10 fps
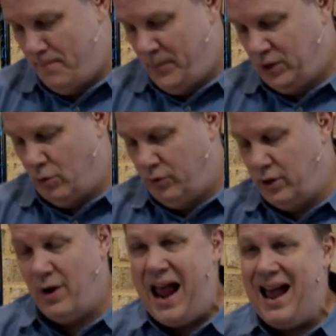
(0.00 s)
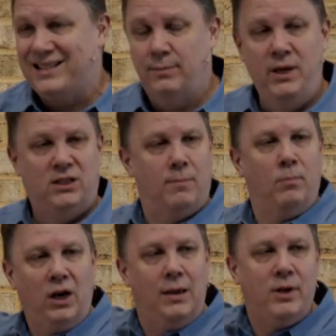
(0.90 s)
so there has to be
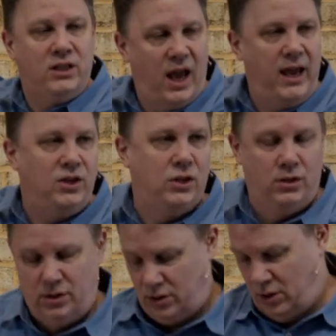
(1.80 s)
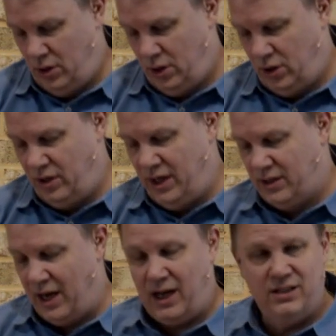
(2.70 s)
some limitations to
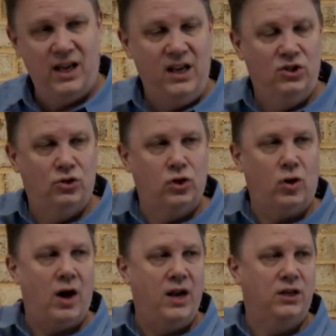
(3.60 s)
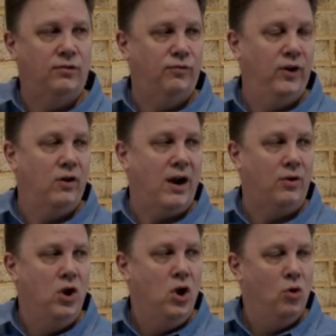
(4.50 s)
this. Like I said, he's trying to figure
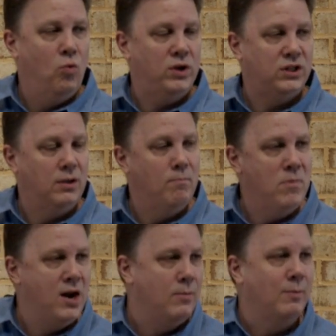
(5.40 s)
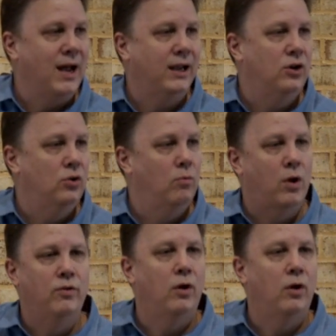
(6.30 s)
out what's the minimum I can do and what are the